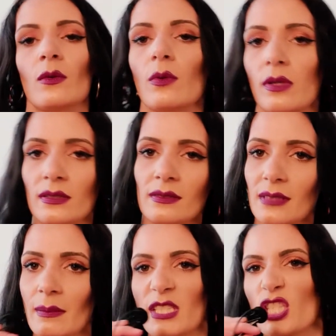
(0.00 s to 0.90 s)

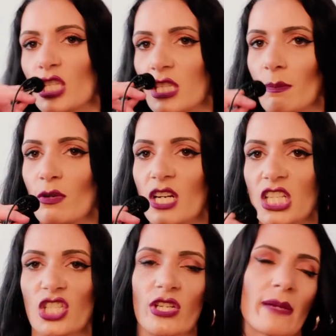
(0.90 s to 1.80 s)
let me sort the bra
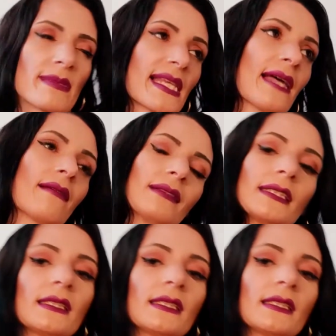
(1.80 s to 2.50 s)
straps out.